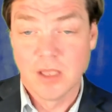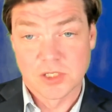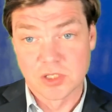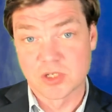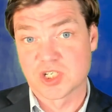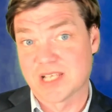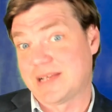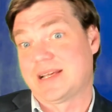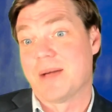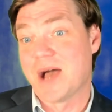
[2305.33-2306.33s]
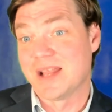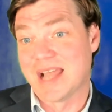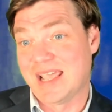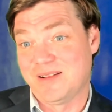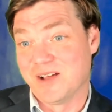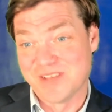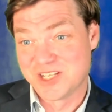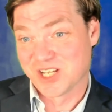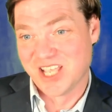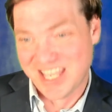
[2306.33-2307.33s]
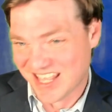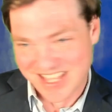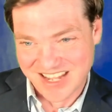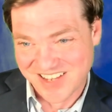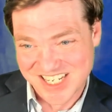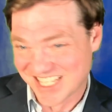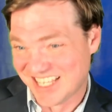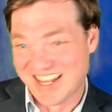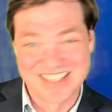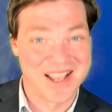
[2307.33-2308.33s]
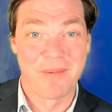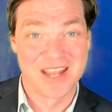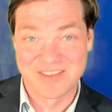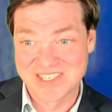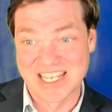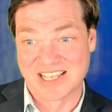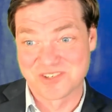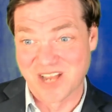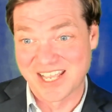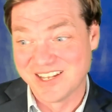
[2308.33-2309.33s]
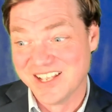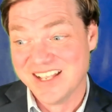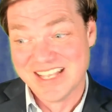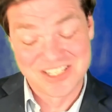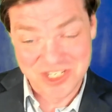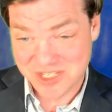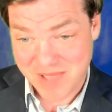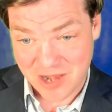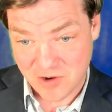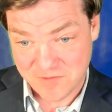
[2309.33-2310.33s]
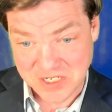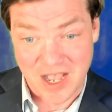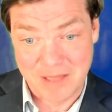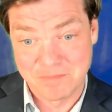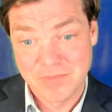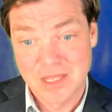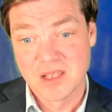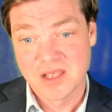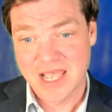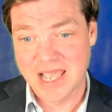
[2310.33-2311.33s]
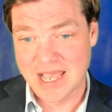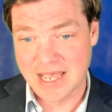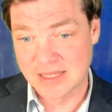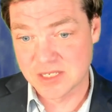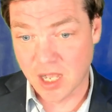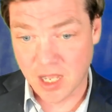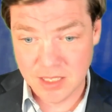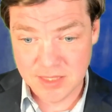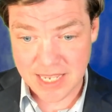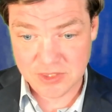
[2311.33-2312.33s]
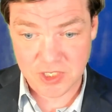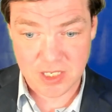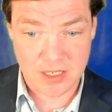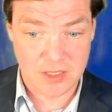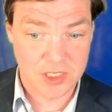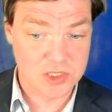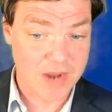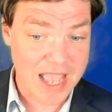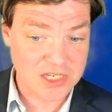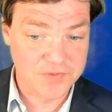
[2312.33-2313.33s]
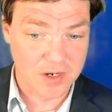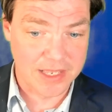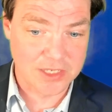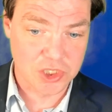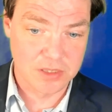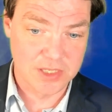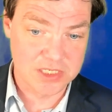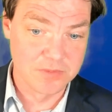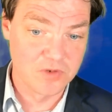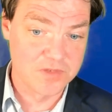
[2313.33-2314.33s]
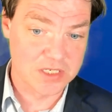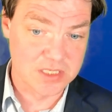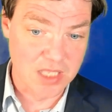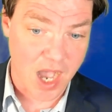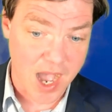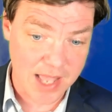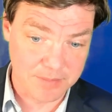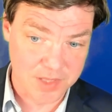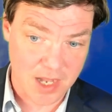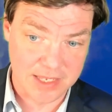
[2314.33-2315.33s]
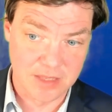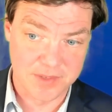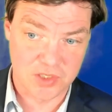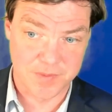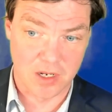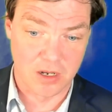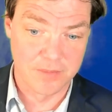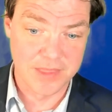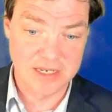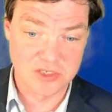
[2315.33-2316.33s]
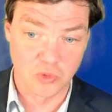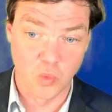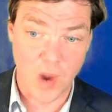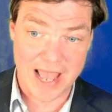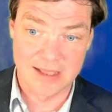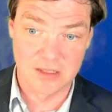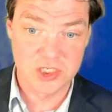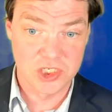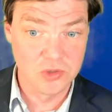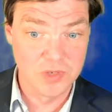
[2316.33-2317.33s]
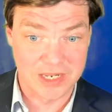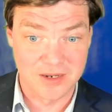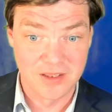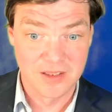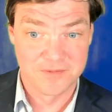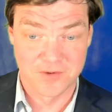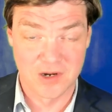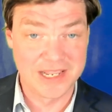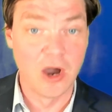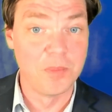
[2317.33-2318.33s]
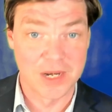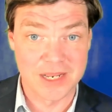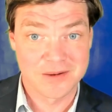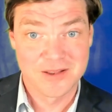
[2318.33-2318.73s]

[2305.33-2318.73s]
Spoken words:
So they're just like, come on, knight. Eventually the knight's coming to f6, right? It's just a matter of time. And unlike the Tarrasch variation, this move does not block in the bishop at all, and it's well suited for any opening.